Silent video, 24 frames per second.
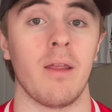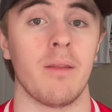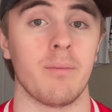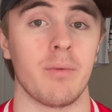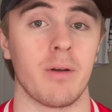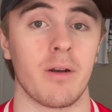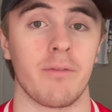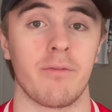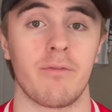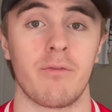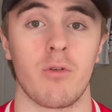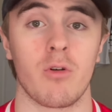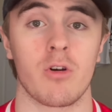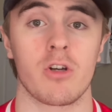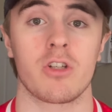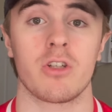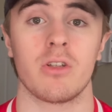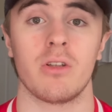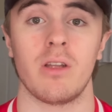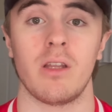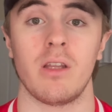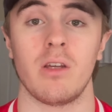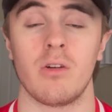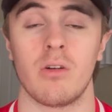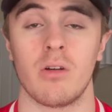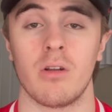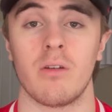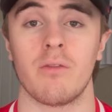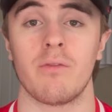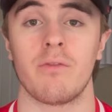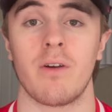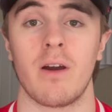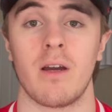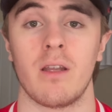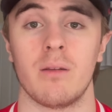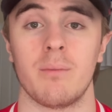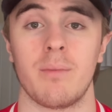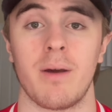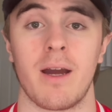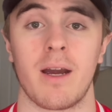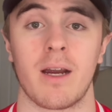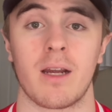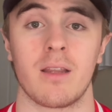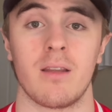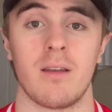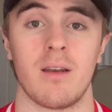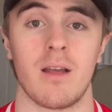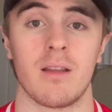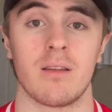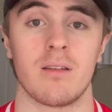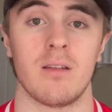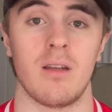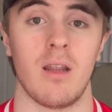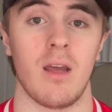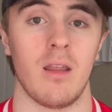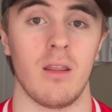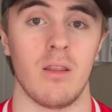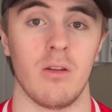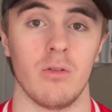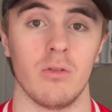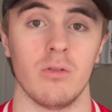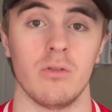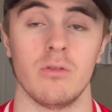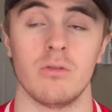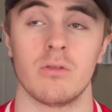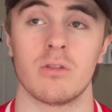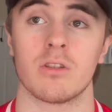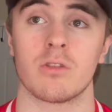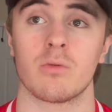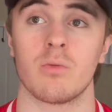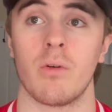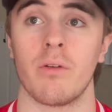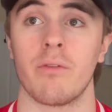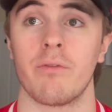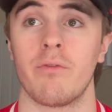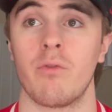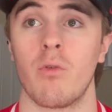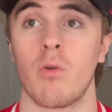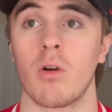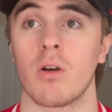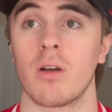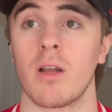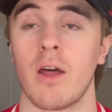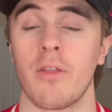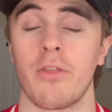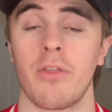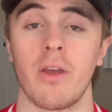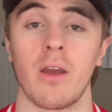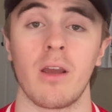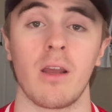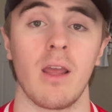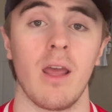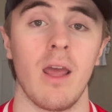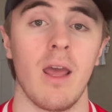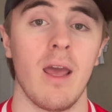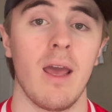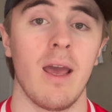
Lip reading: but unfortunately couldn't find the back of the net today. They'll lose this one 4-0.